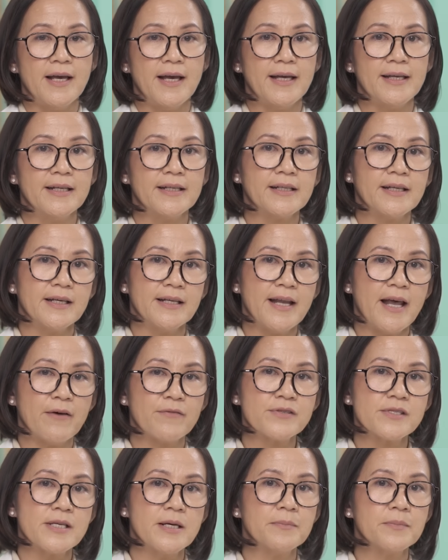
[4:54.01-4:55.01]
and it can have
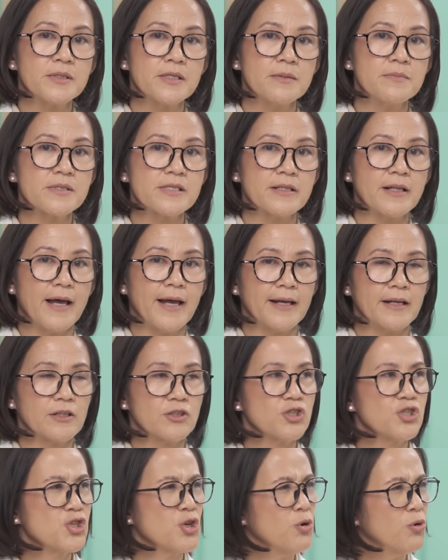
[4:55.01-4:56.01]
symptoms like
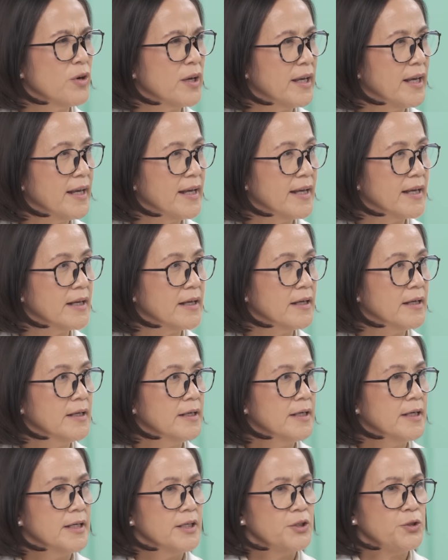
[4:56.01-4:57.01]

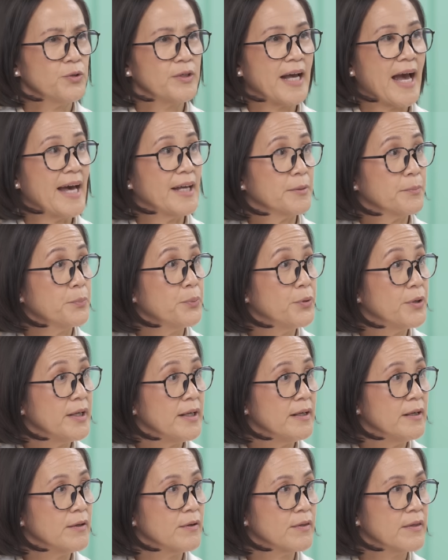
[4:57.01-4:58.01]
choking, you can't
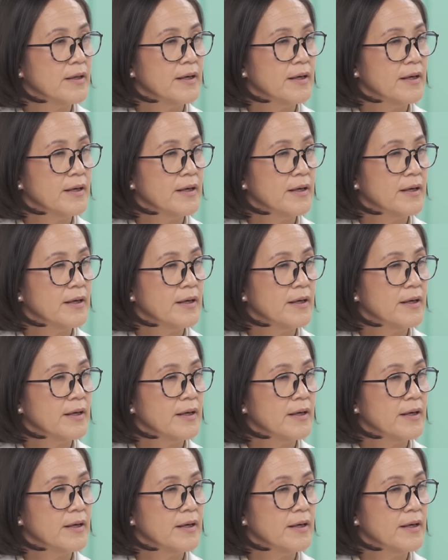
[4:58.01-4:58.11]
breathe.